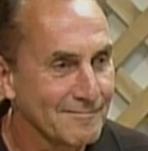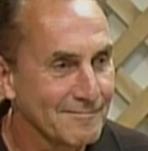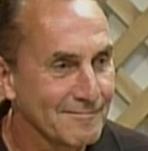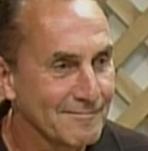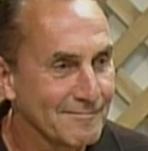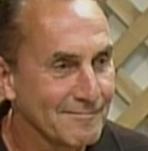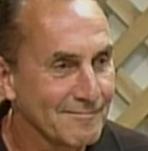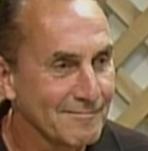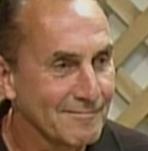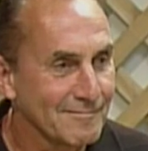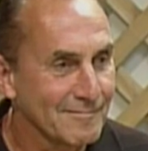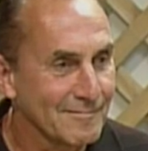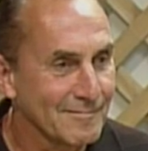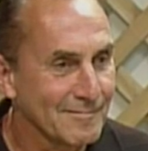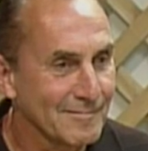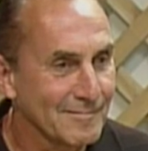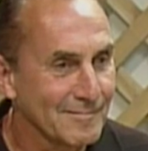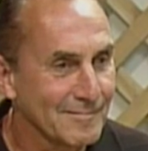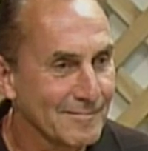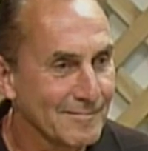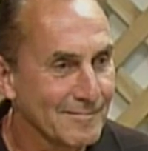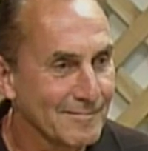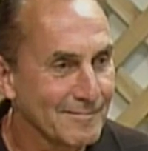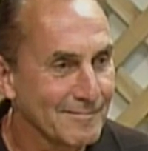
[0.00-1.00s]

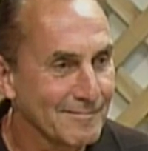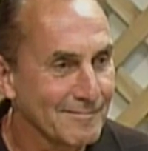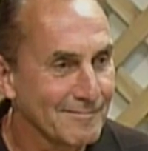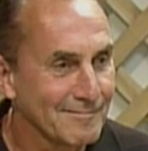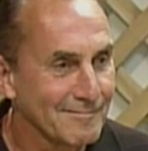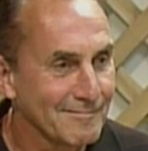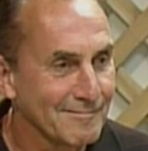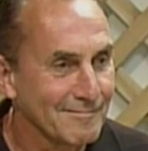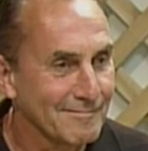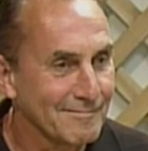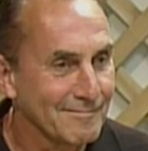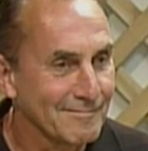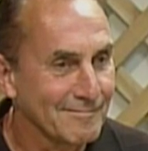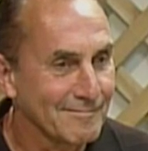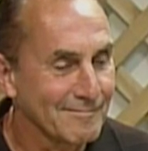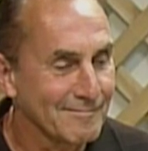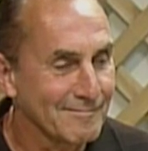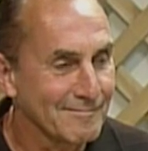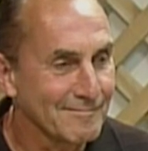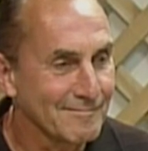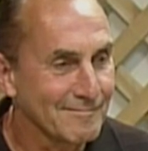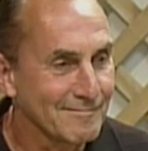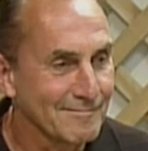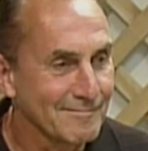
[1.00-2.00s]

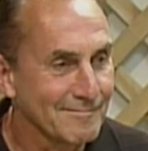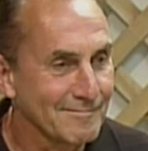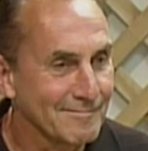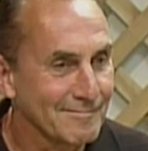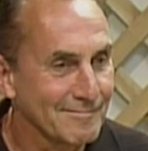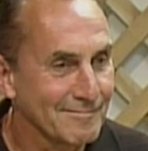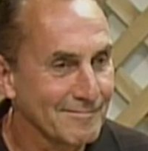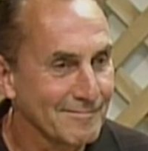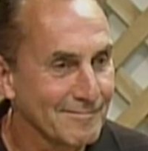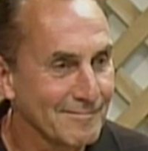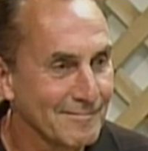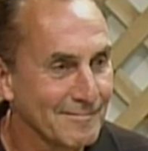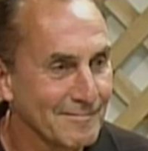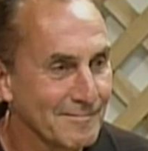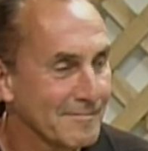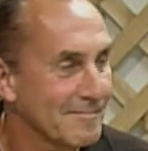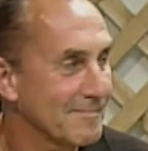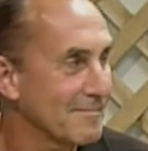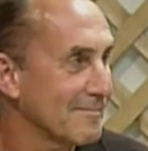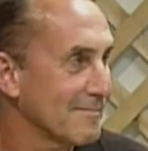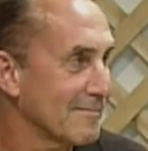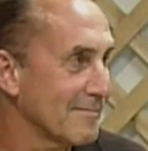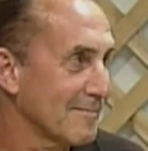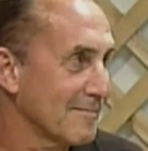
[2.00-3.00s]

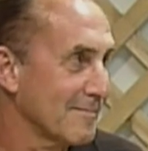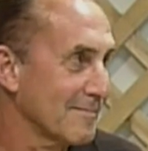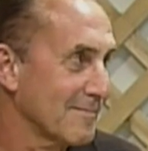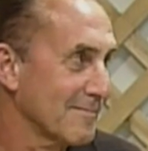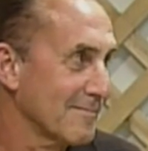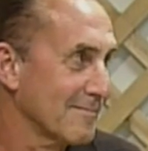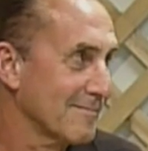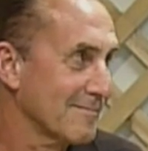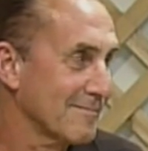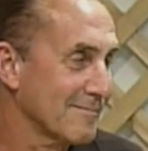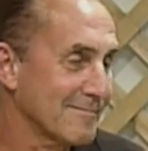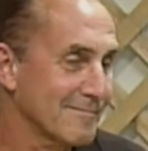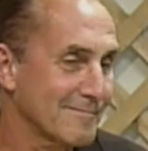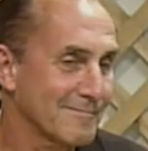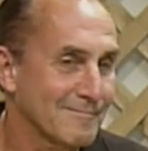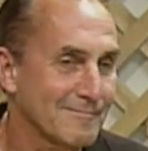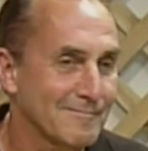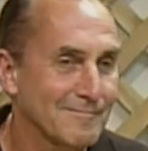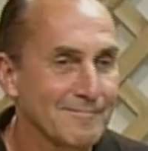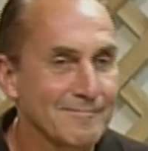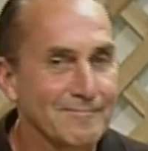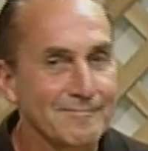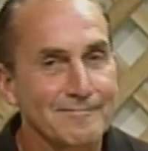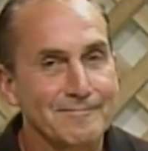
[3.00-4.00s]

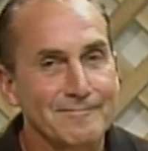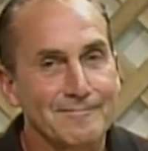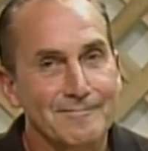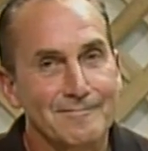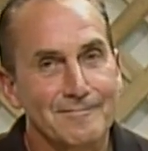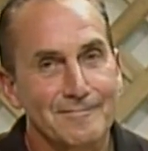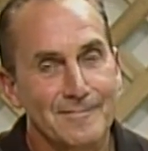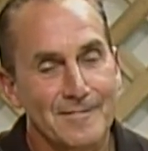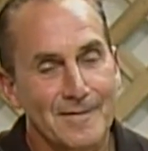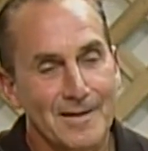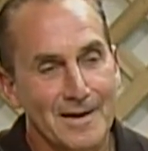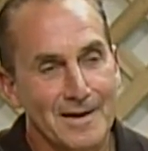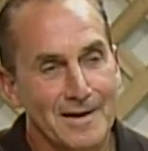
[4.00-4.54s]
(silent)